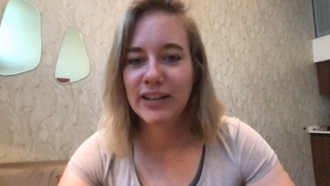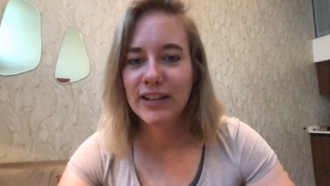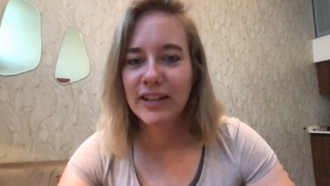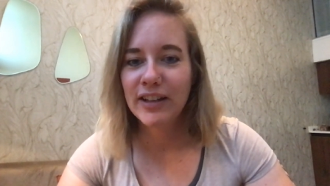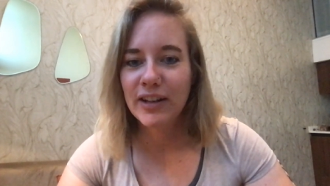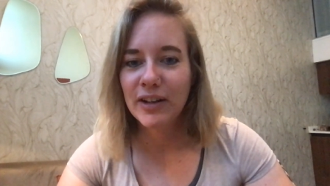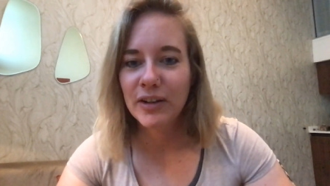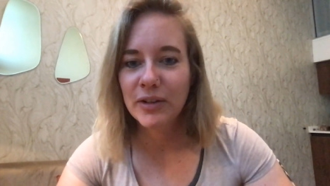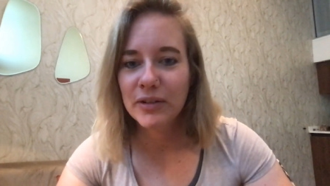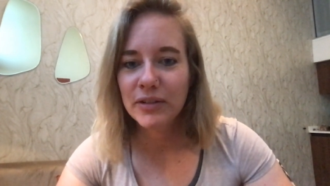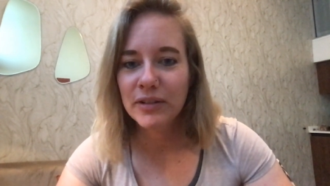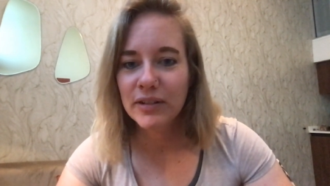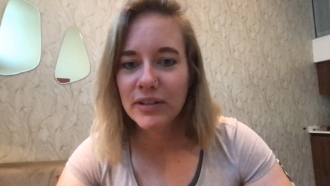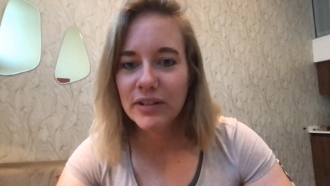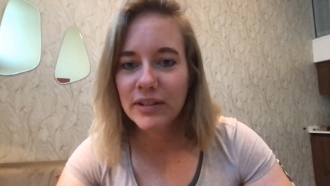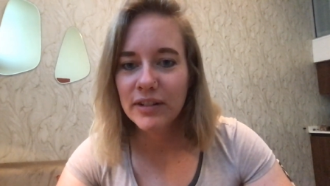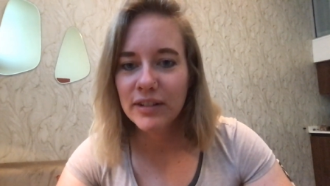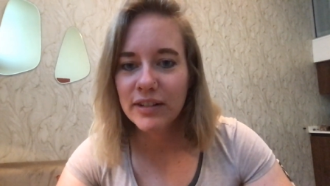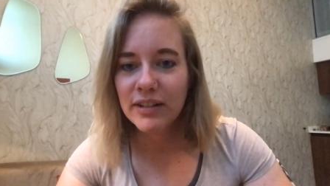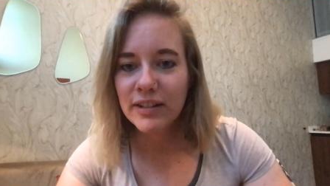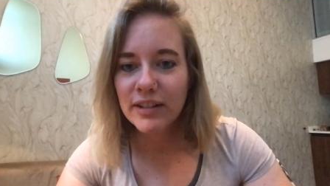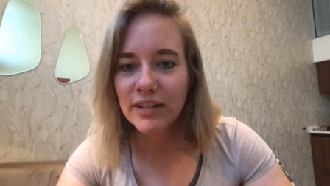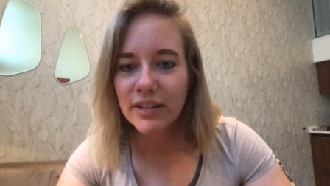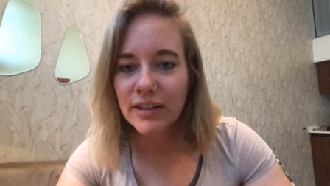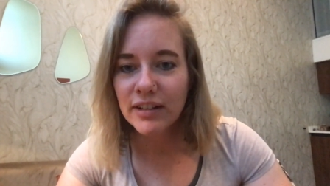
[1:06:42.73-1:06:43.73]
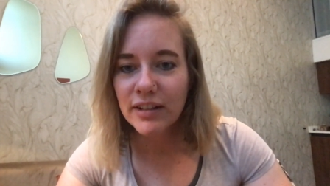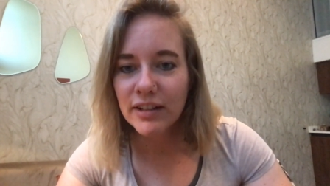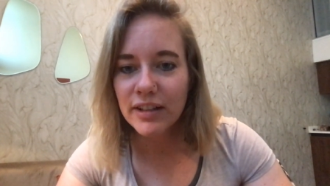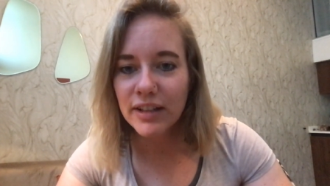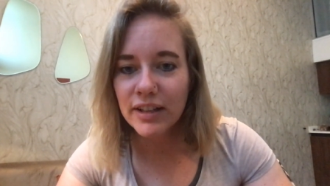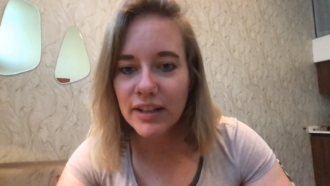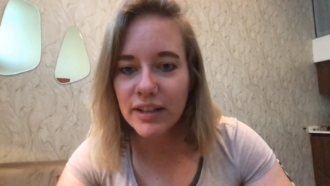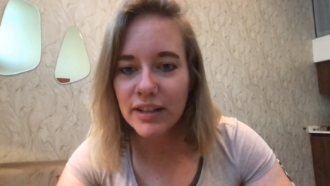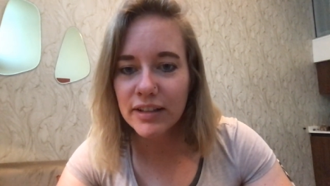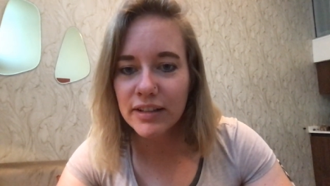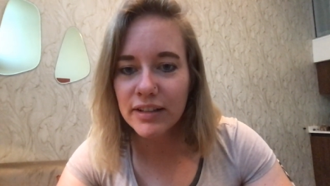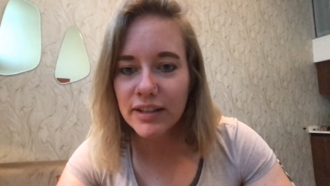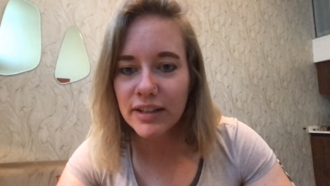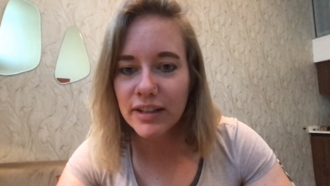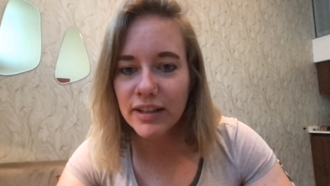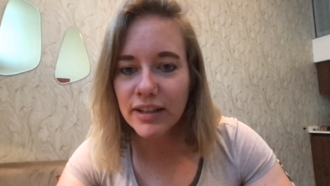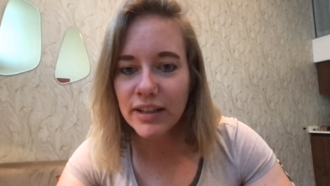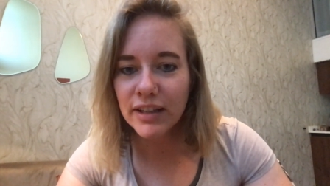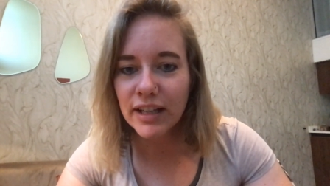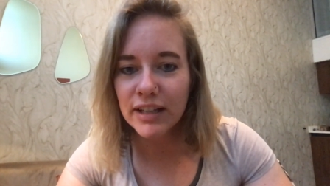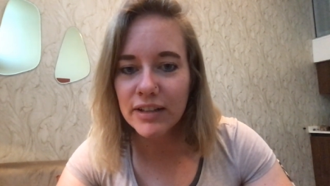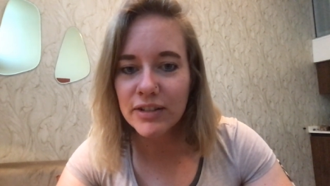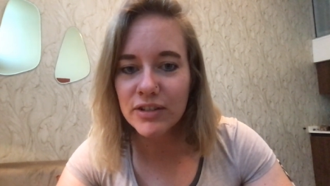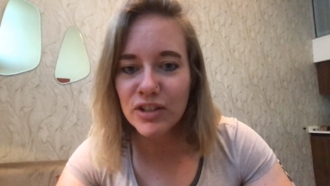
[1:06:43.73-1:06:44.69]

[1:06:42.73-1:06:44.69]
Oh, can